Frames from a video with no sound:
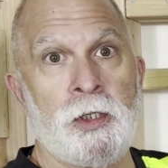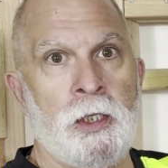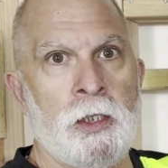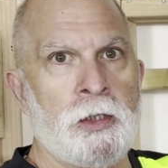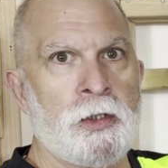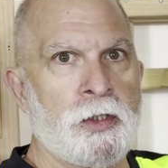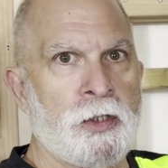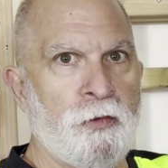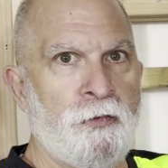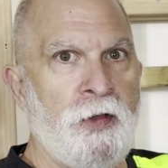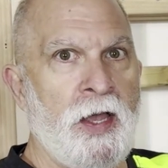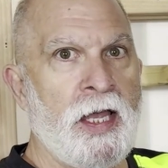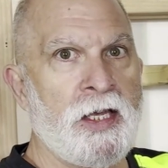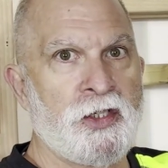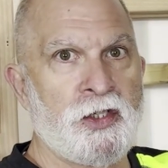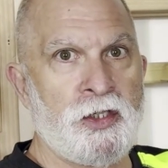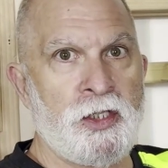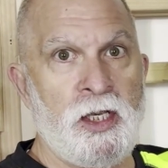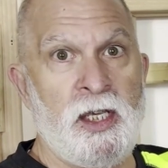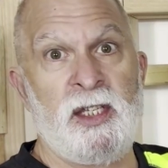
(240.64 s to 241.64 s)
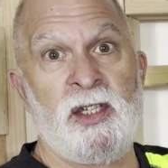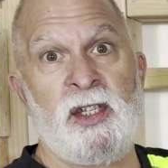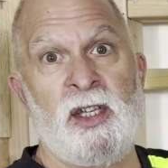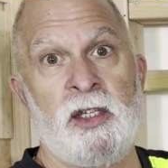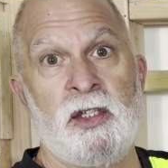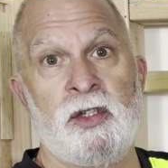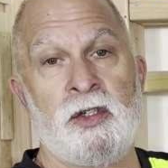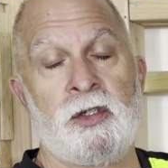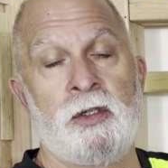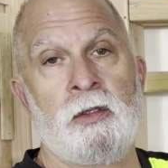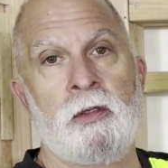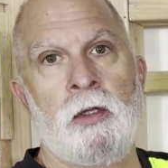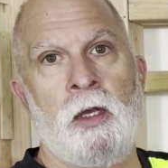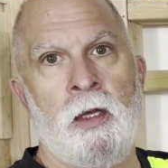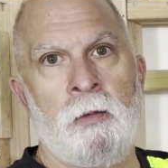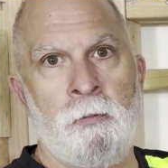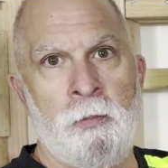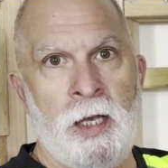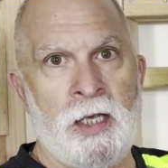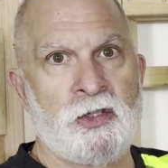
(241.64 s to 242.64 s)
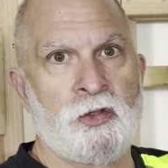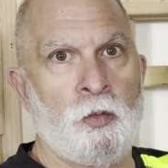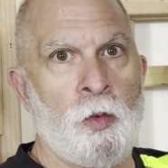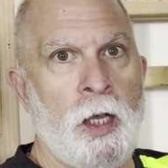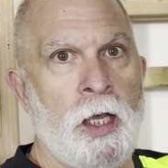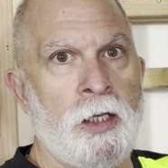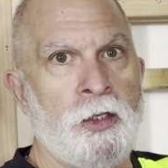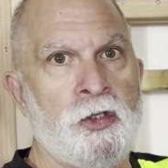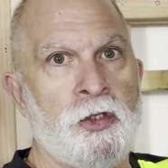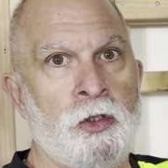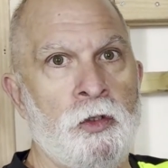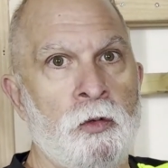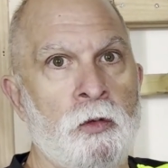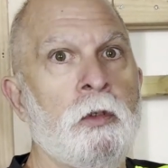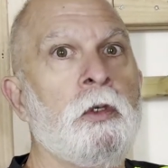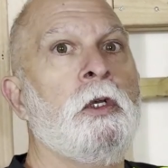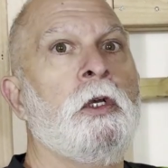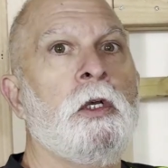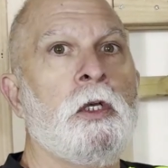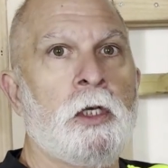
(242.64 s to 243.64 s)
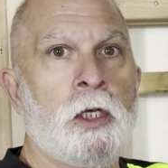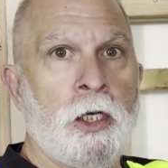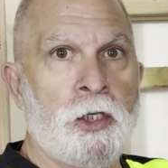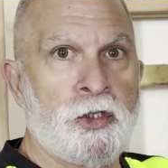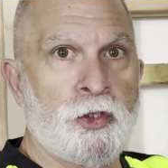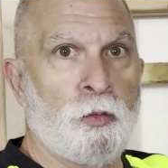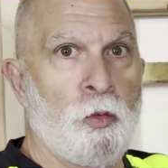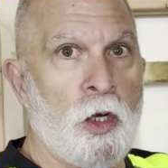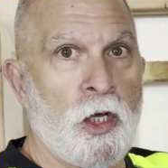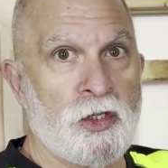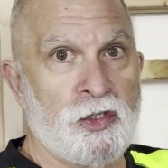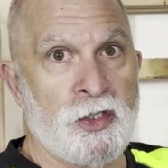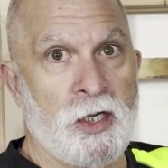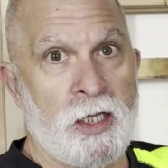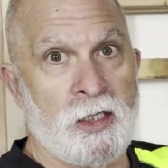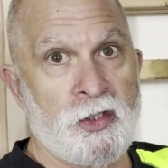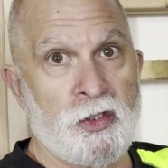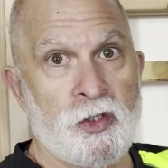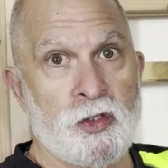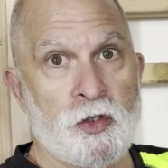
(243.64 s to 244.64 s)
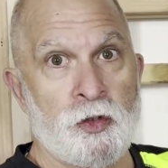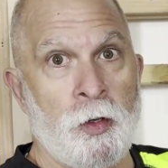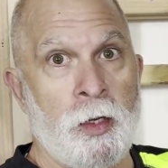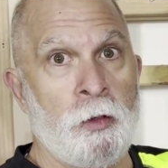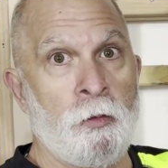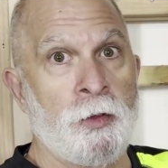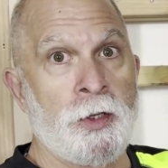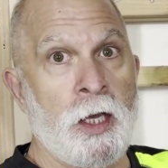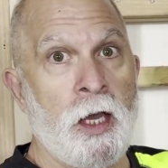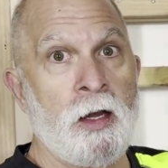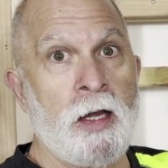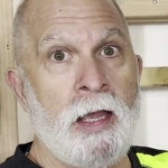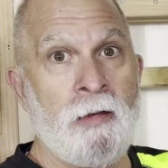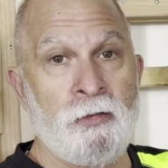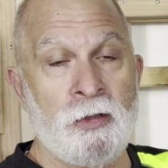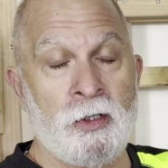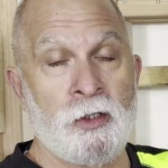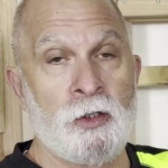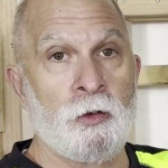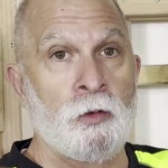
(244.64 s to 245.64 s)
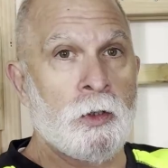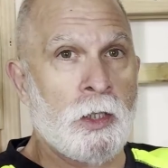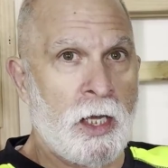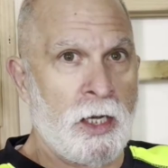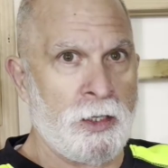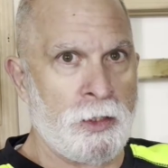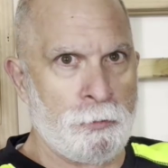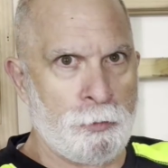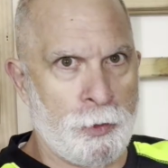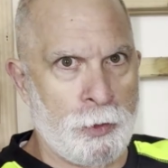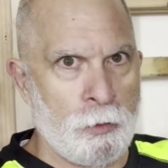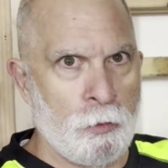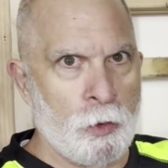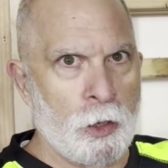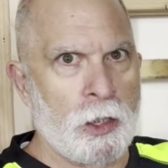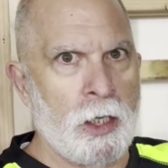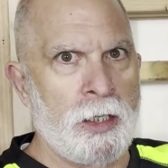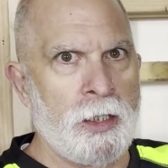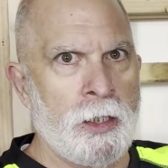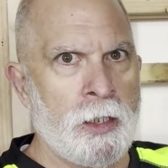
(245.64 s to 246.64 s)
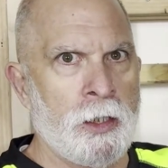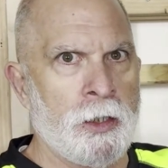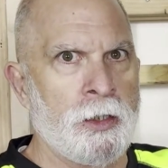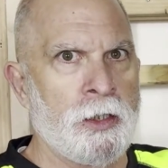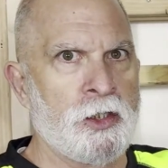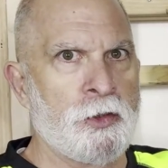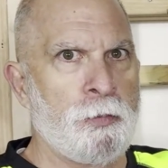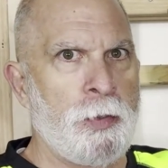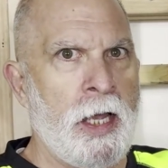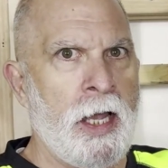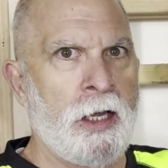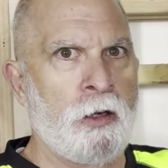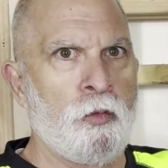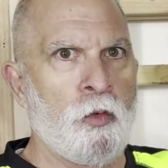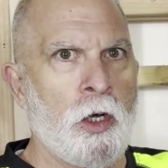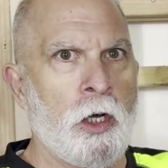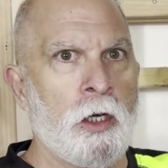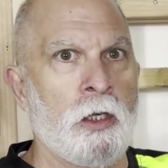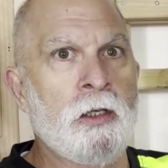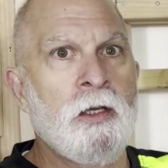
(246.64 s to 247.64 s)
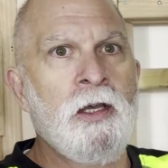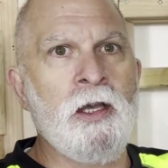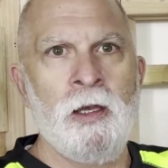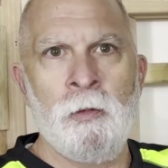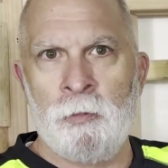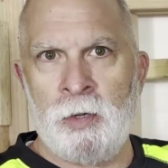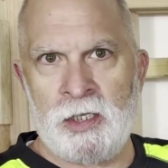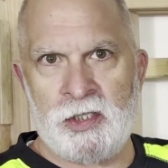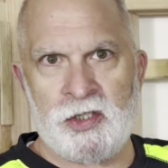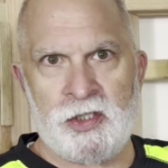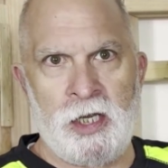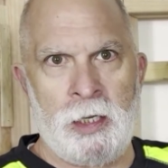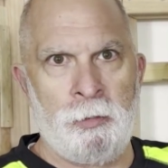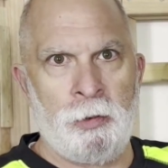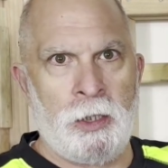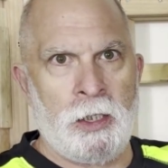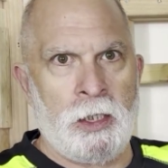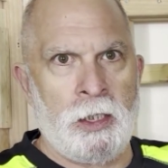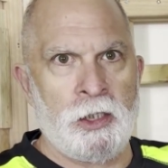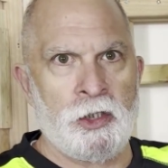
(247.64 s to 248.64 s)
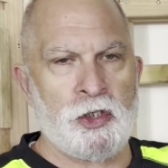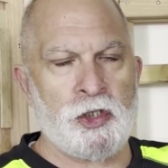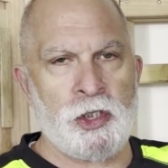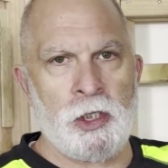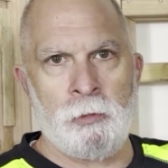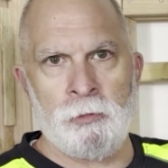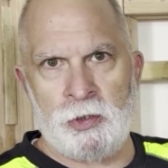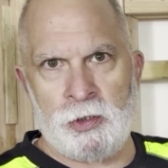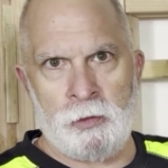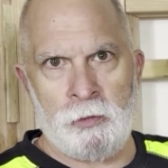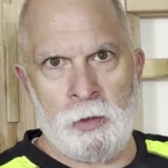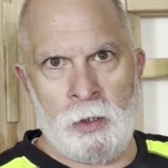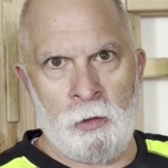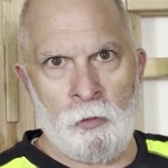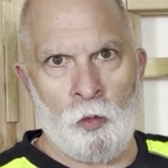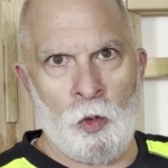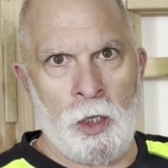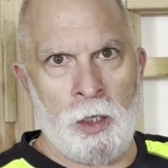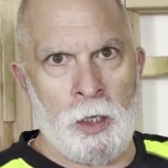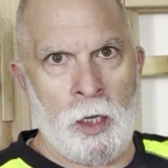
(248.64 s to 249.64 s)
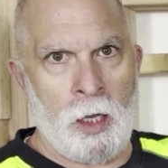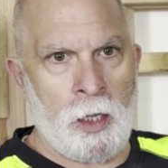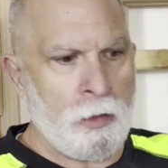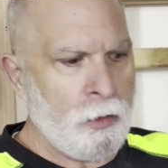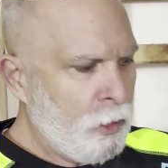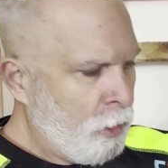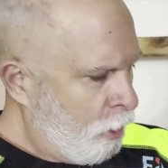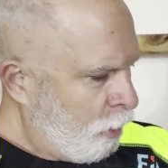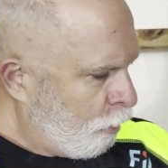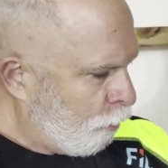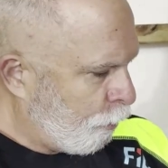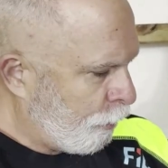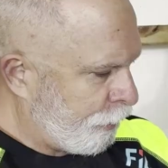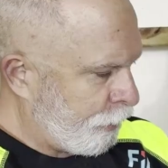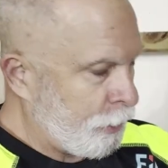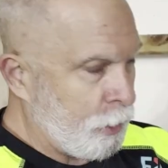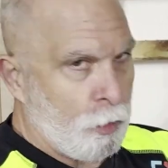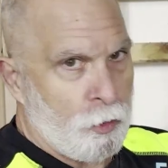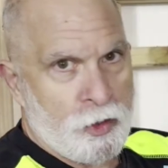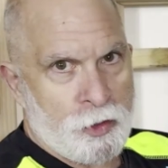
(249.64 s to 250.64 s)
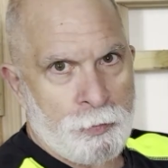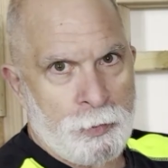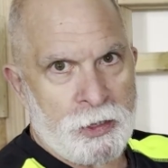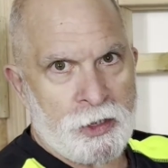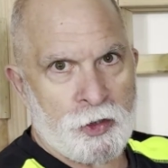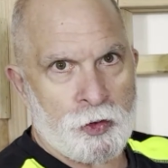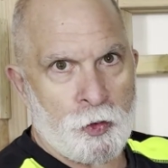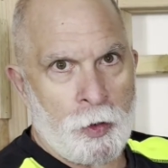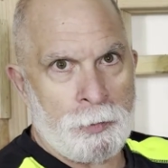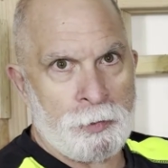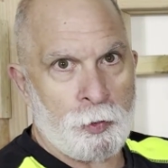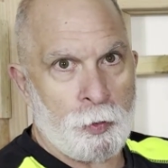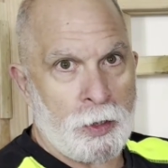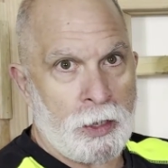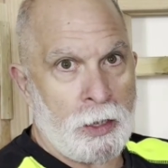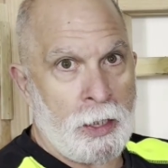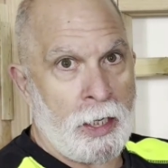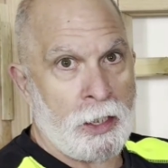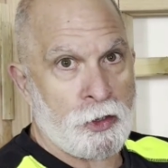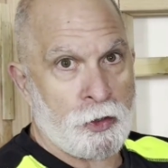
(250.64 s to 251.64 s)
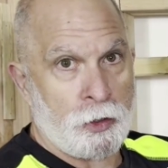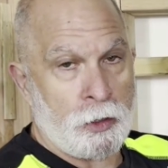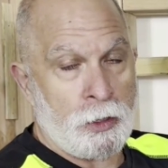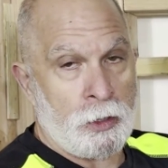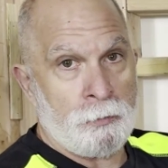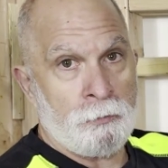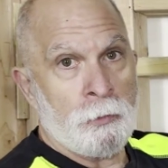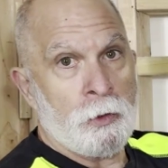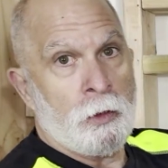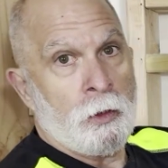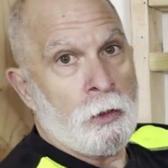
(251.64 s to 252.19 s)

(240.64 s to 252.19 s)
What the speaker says: is the fastest, easiest, and best way to get your walls nice and straight without having to do a lot of the pre-work I did on this back wall by stapling in shims and whatnot. With the OSB strips, we can actually